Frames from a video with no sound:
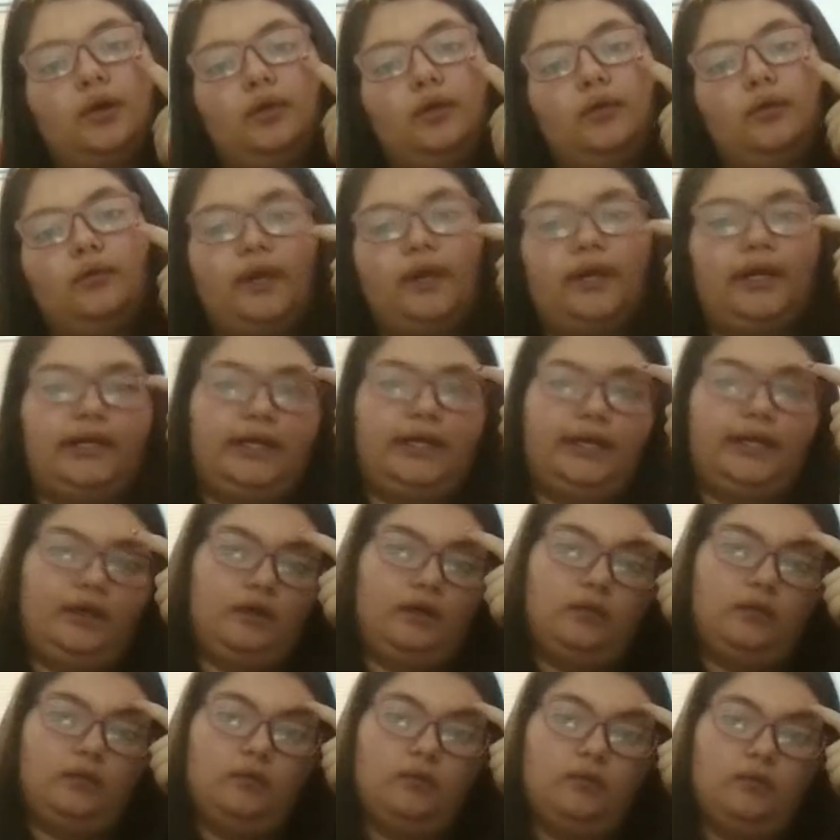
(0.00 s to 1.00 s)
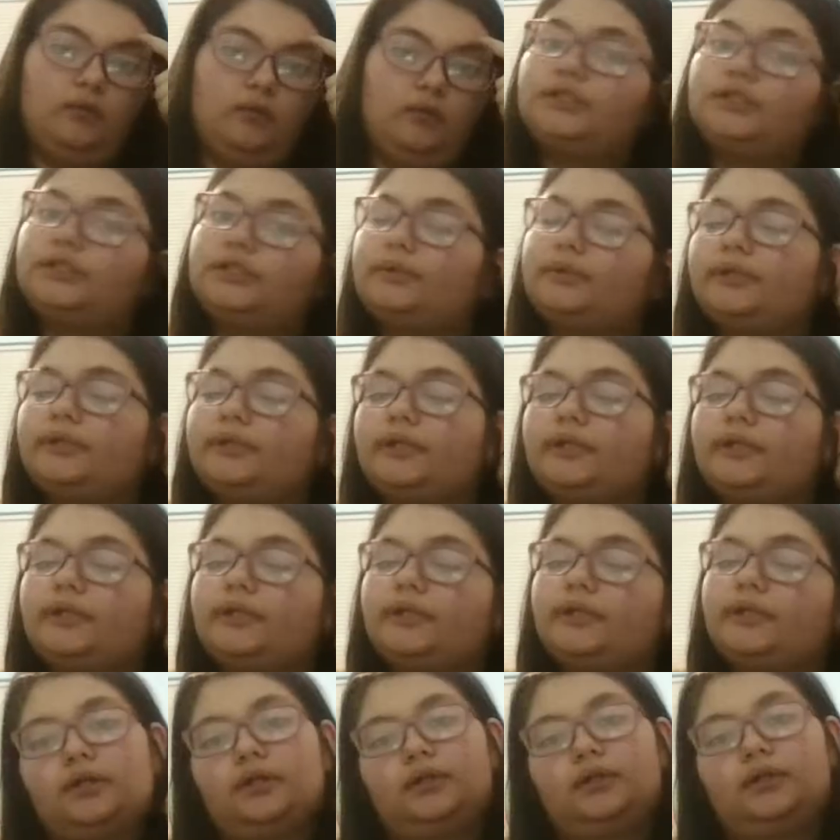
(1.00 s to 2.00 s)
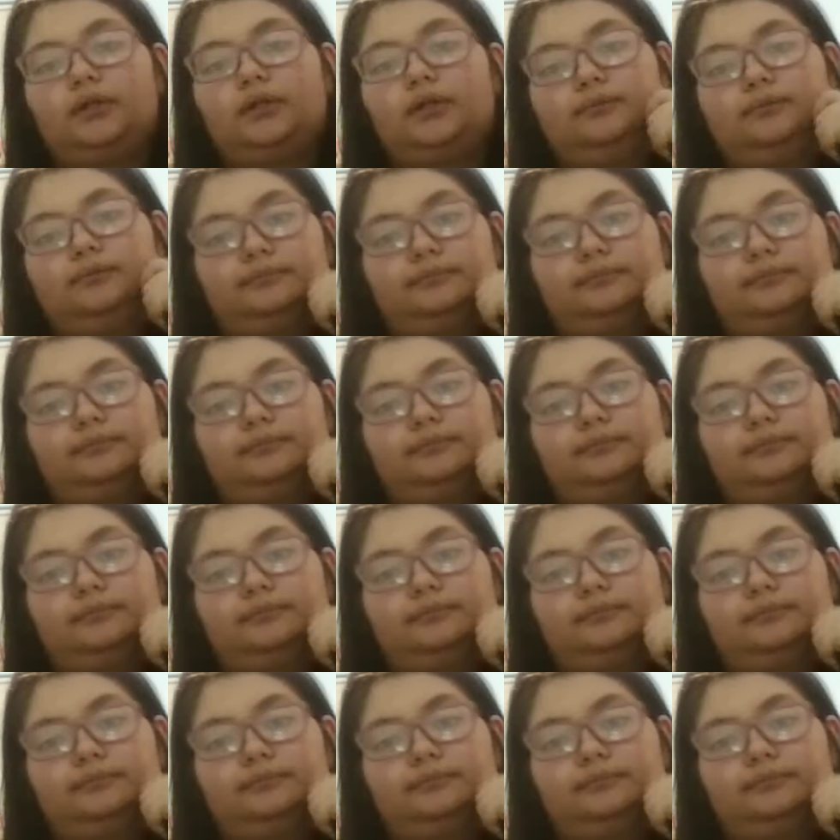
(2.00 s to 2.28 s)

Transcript: Right now we're about to do a yarn haul